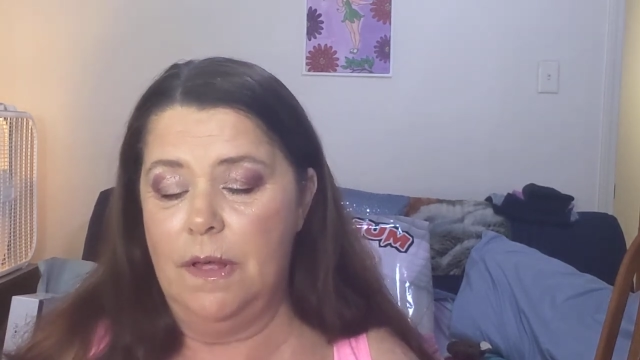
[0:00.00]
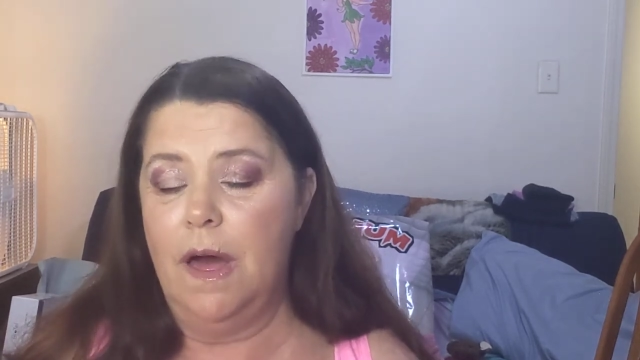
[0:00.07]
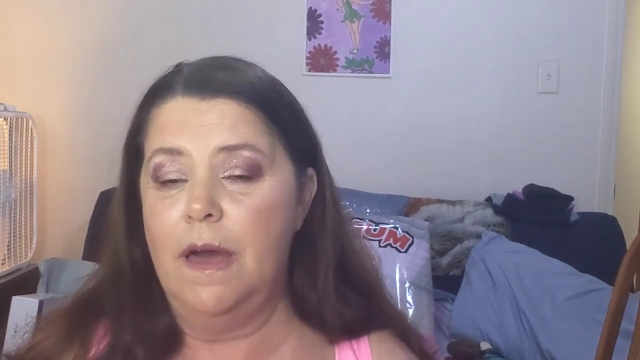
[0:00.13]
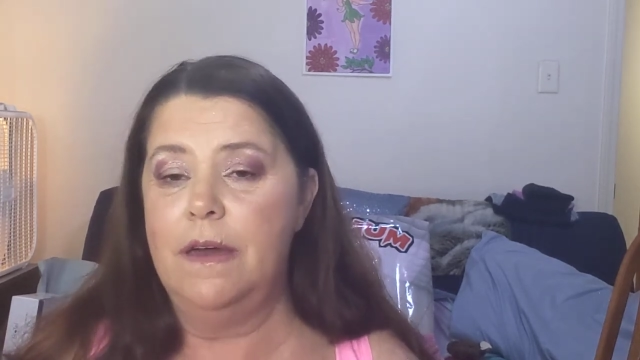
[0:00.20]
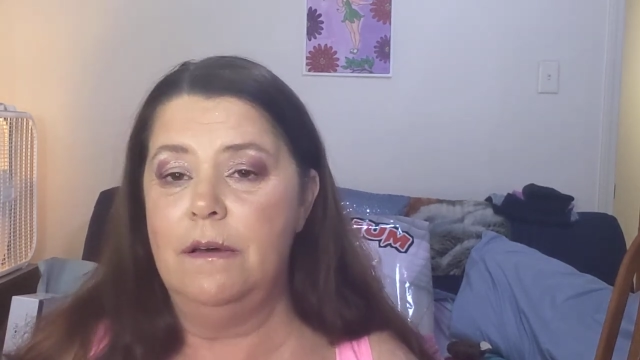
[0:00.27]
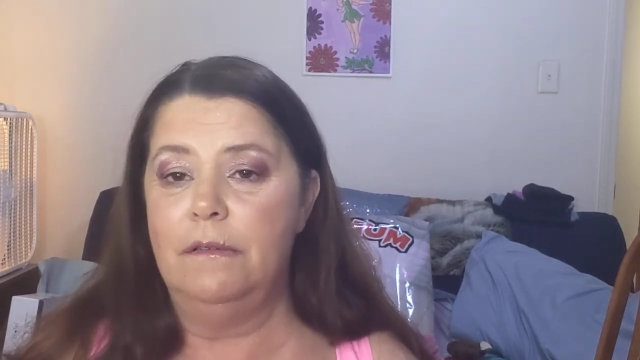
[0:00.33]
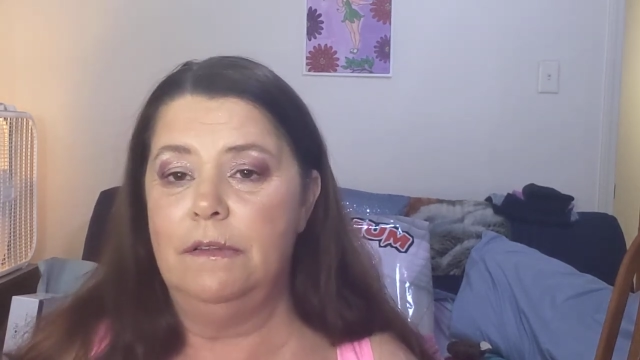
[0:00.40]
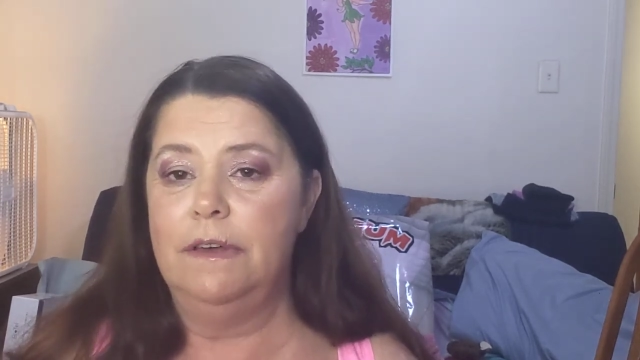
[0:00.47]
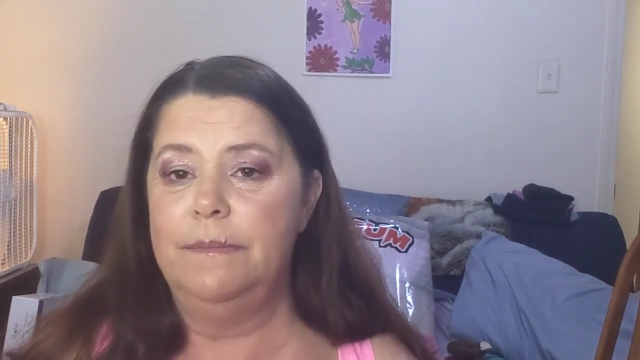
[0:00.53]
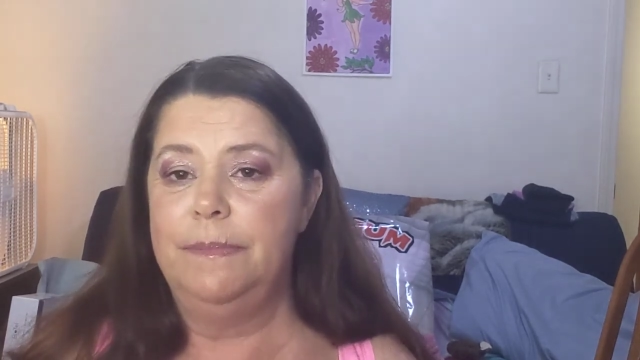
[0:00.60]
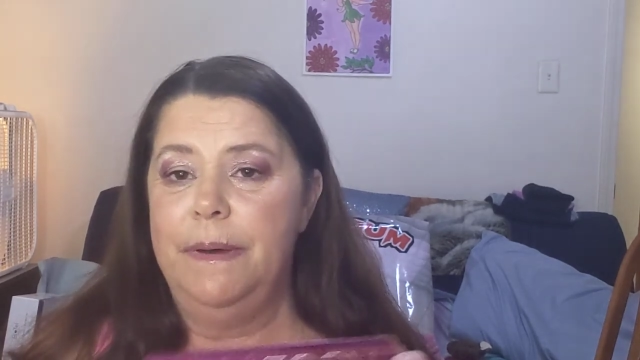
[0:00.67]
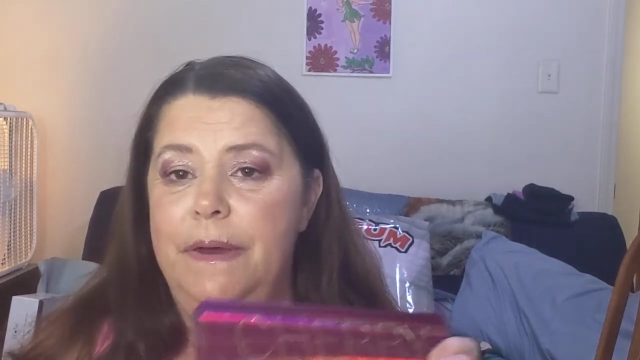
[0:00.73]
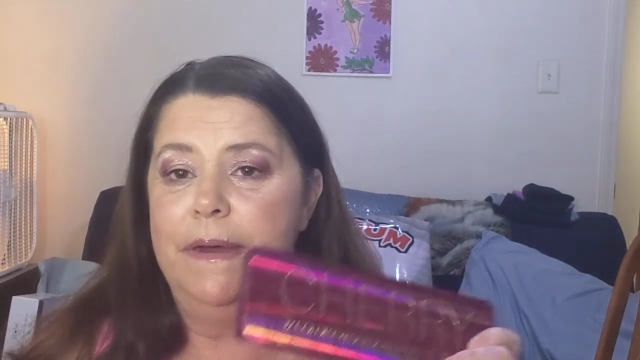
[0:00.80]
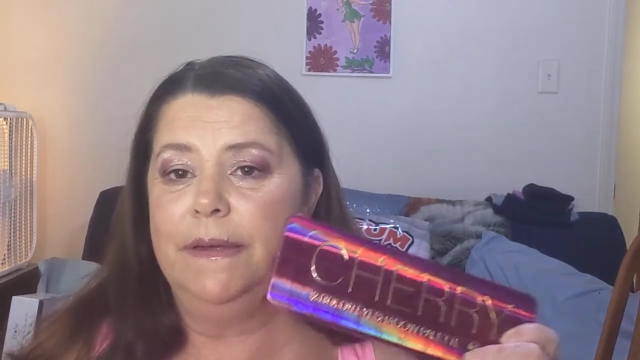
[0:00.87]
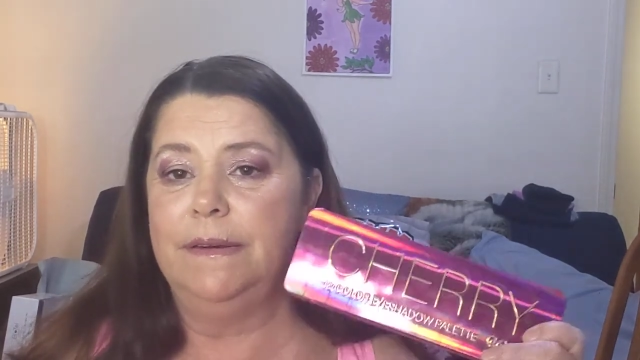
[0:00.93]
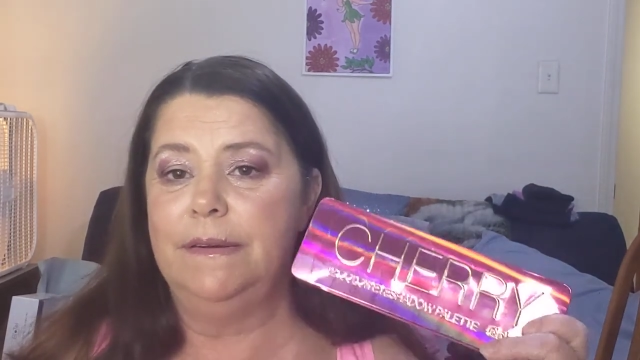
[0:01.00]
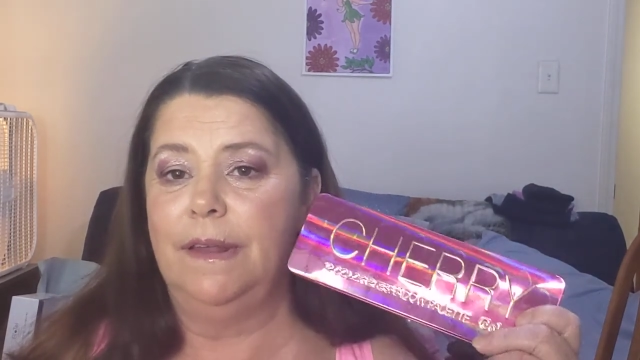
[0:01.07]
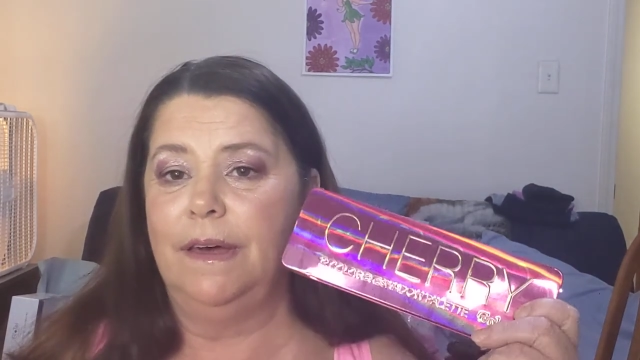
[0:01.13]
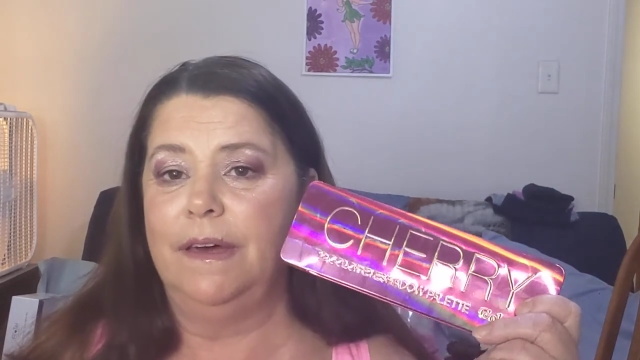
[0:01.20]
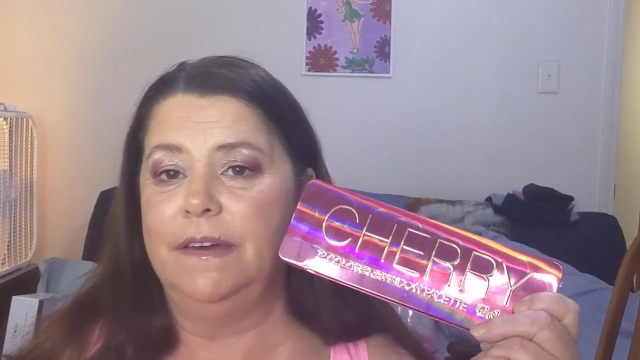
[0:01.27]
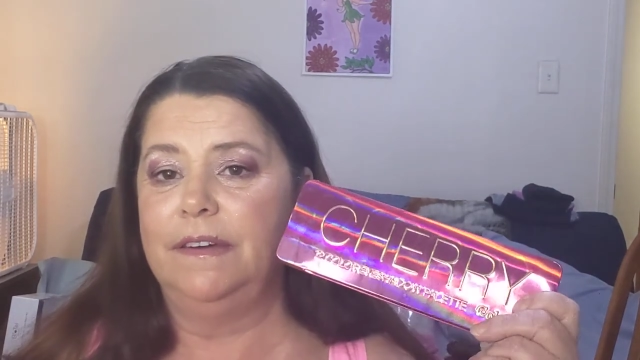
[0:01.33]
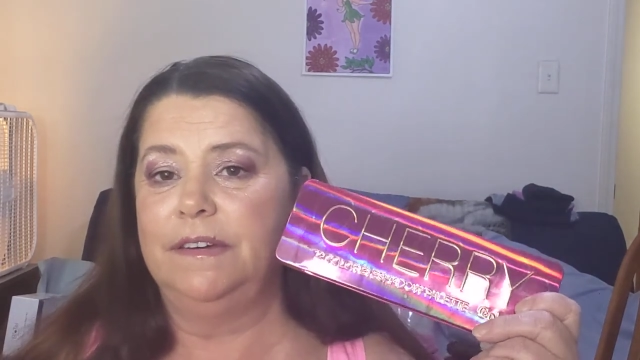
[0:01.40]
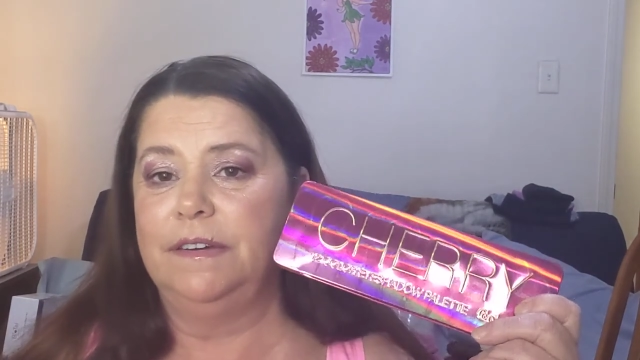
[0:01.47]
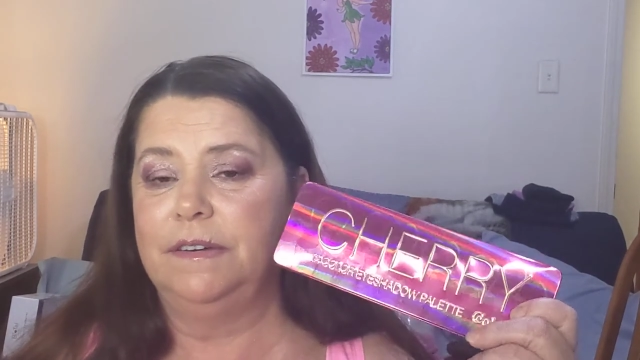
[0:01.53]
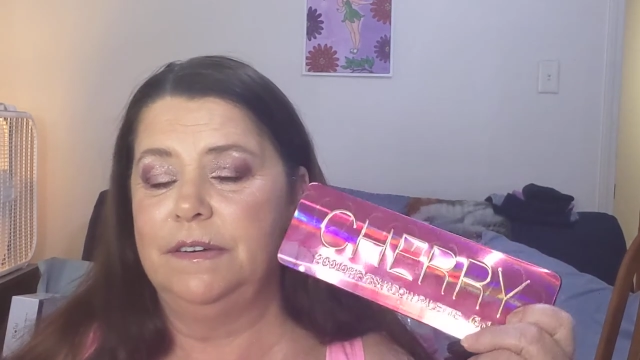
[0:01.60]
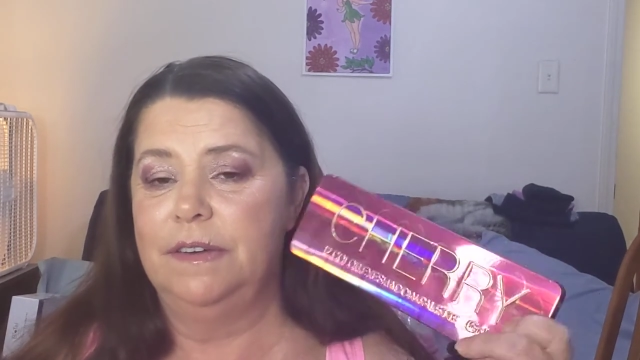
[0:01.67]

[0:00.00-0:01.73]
I only paid like,